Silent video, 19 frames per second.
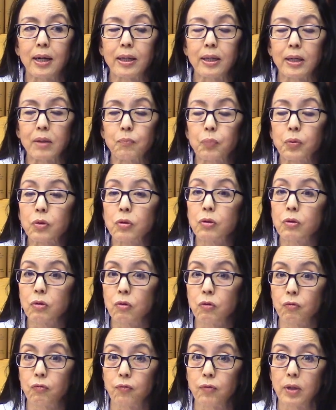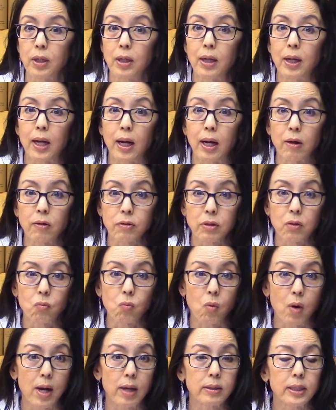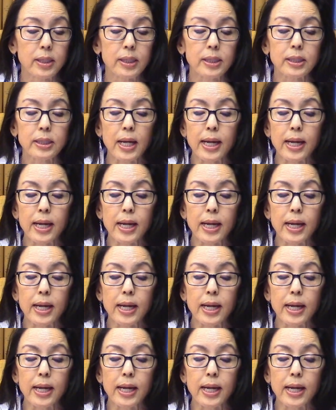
improve health and wellness,